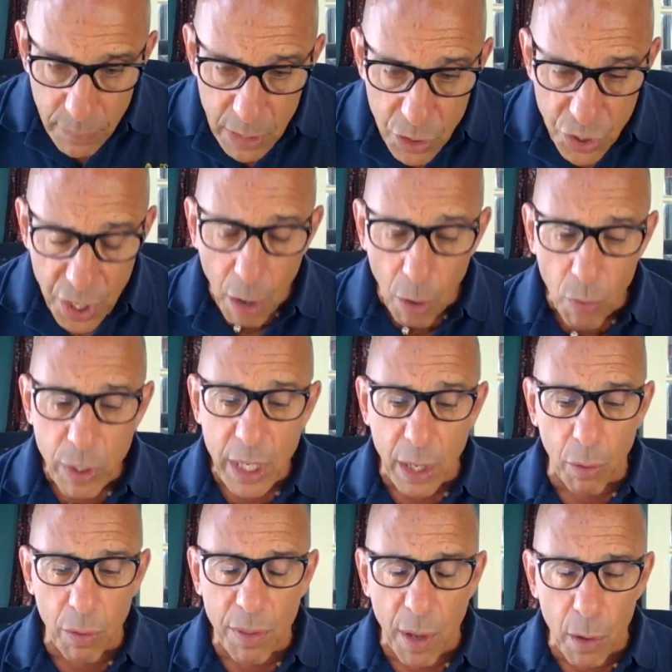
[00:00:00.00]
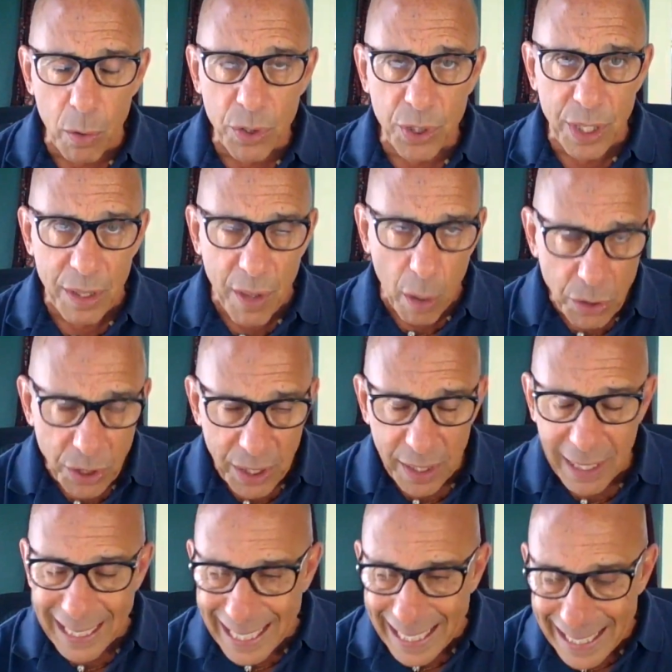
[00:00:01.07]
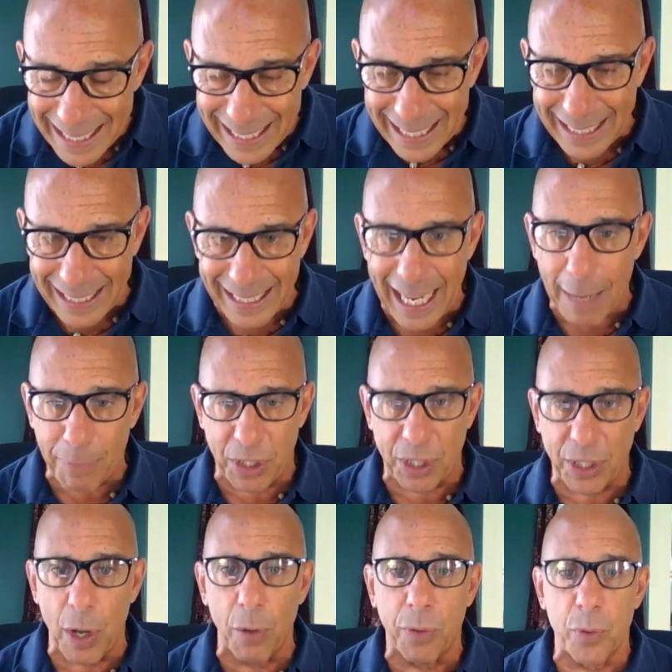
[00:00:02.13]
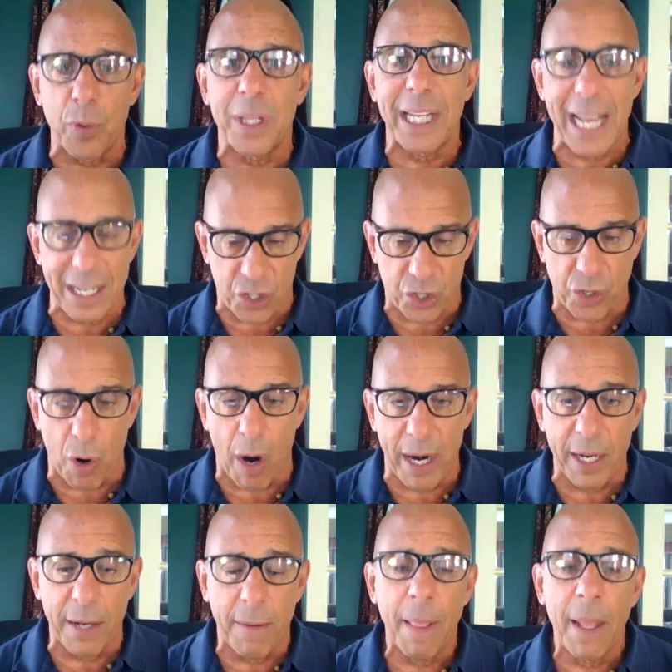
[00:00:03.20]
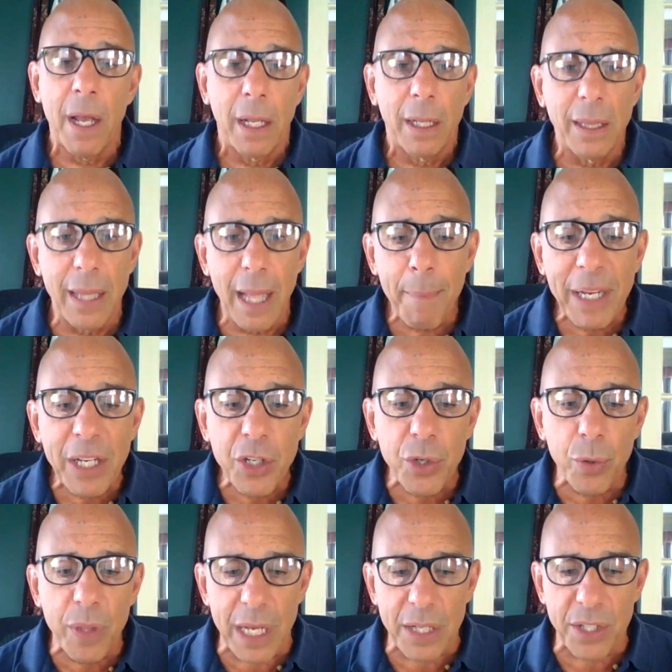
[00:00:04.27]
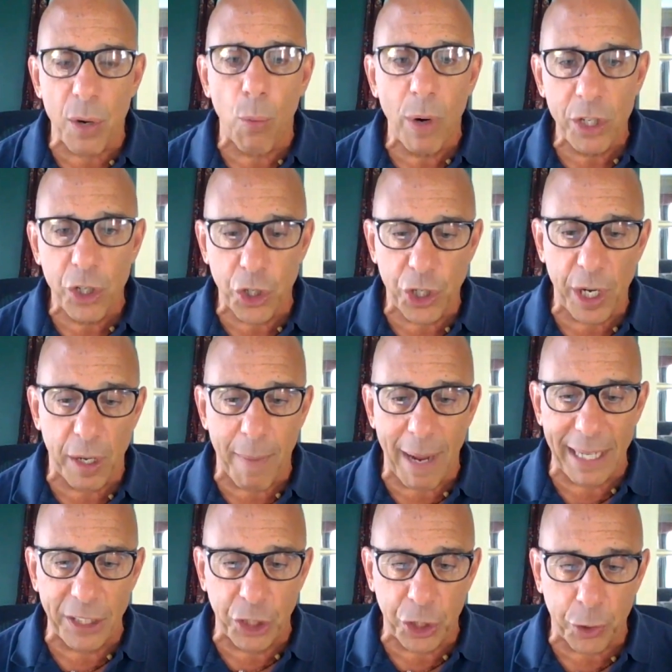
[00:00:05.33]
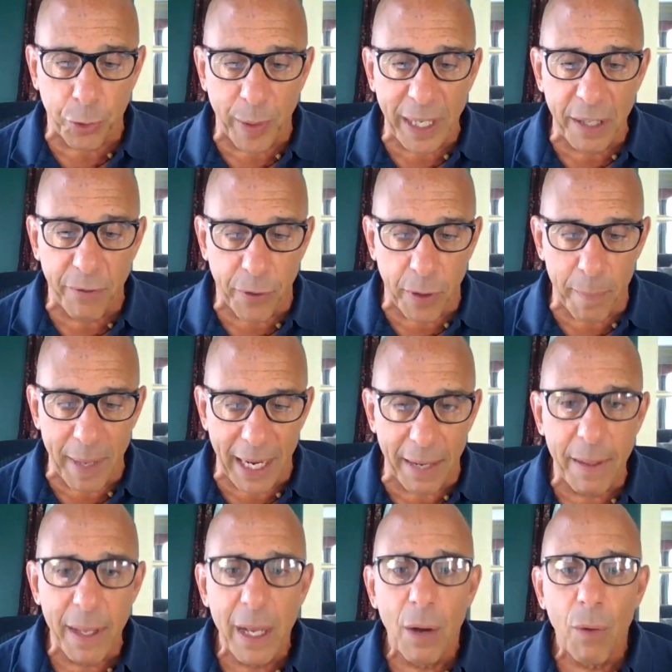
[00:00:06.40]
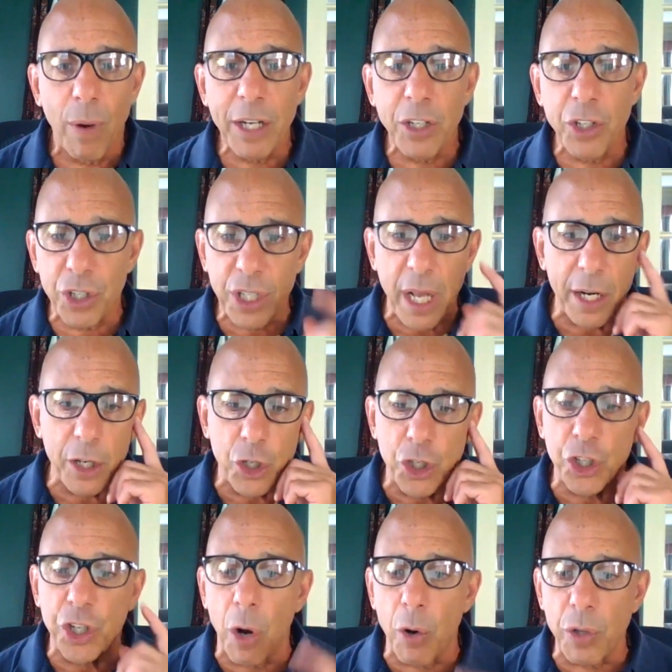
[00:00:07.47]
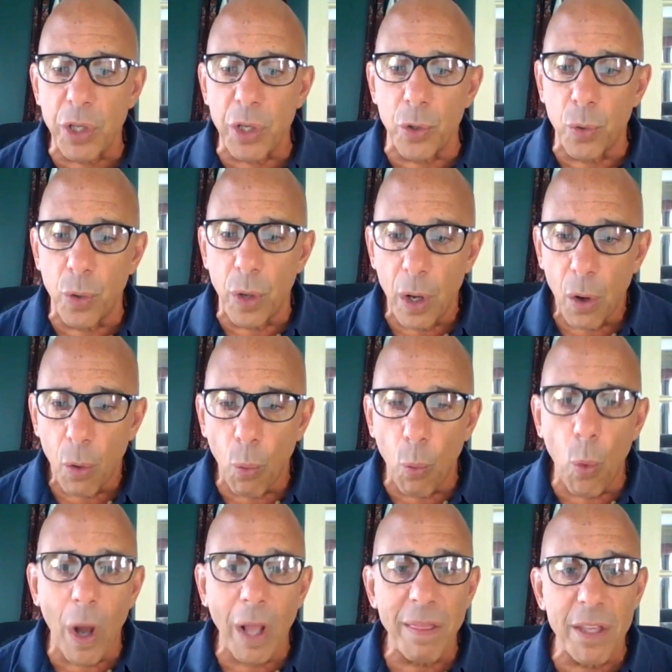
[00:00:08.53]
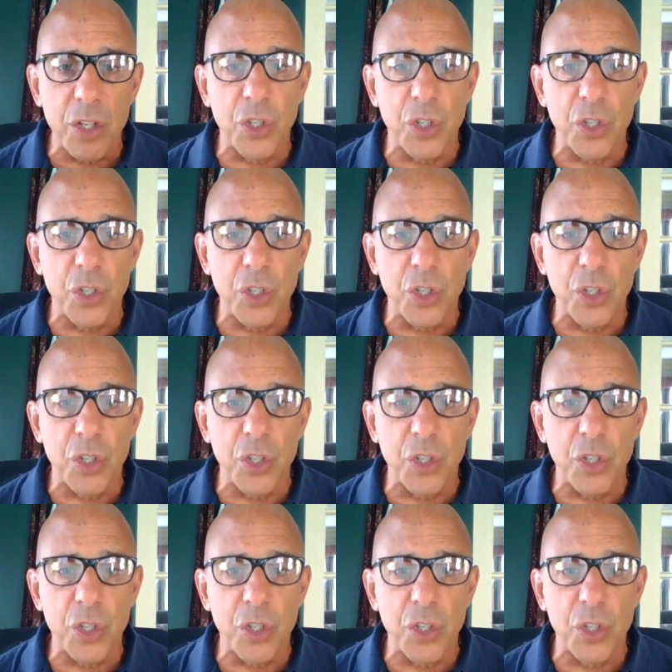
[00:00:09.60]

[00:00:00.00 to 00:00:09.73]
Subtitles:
So, those are the easy steps to go through to get started. Let me do this. I want to share my screen for a minute. I want to just kind of show you what the